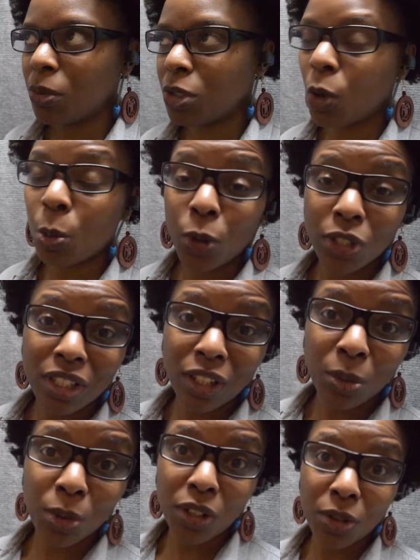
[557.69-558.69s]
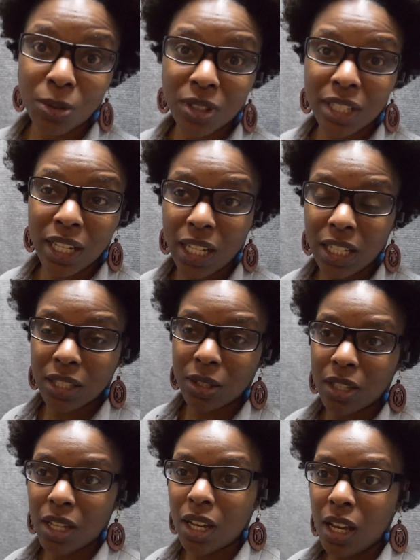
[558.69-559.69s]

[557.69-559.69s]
almost another one of those days.